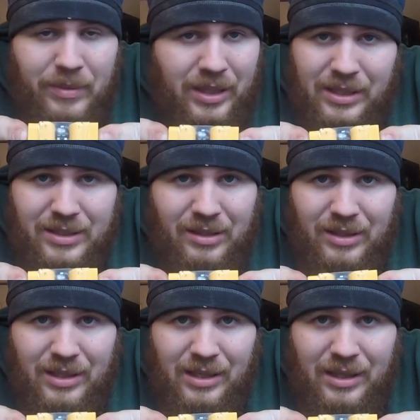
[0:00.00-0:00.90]
I'm not going to tell
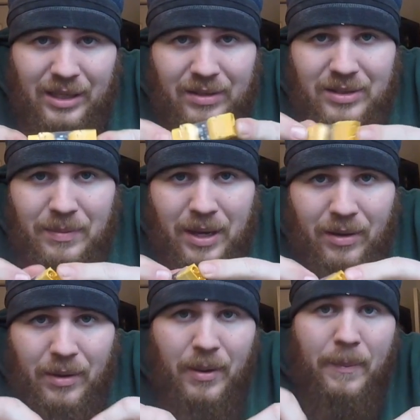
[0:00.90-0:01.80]
you anything else
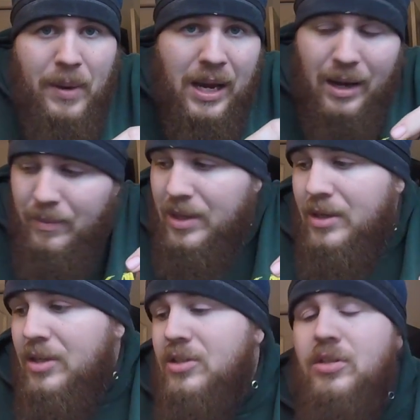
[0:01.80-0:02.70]
about it. Bam.
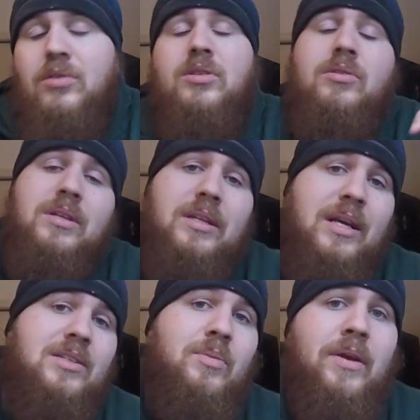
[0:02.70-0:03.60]
So tune in
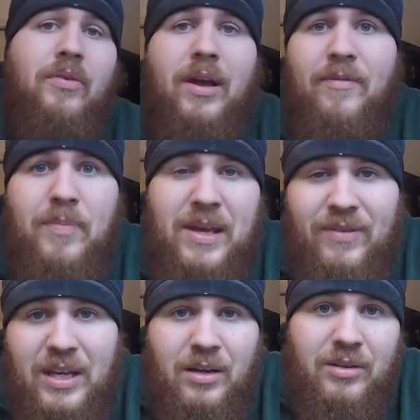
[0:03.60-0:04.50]
next week for
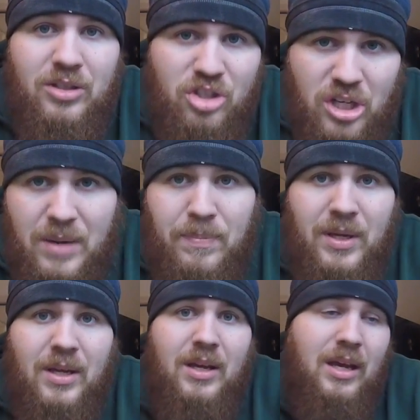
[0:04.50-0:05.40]
FPV on the cheap.
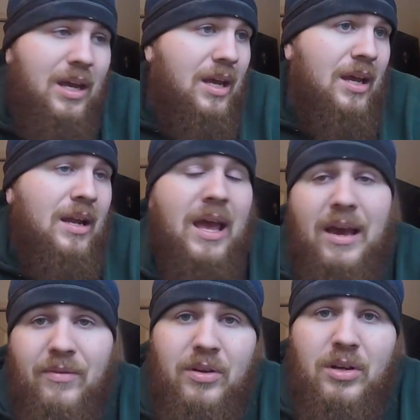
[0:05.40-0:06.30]
And
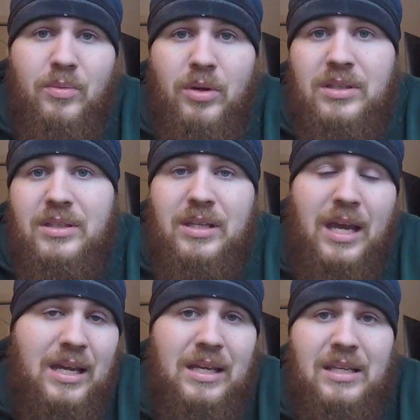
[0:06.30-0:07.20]
have a good one.
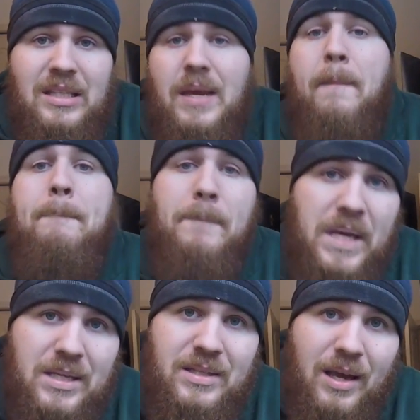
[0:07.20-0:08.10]
Take it easy.
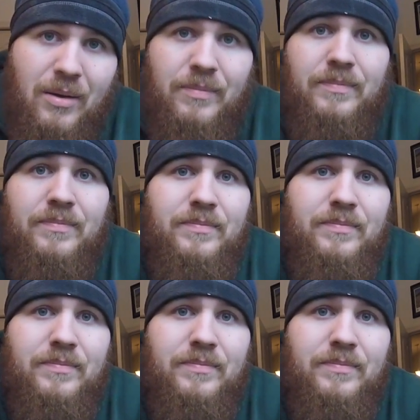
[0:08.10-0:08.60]
Peace out.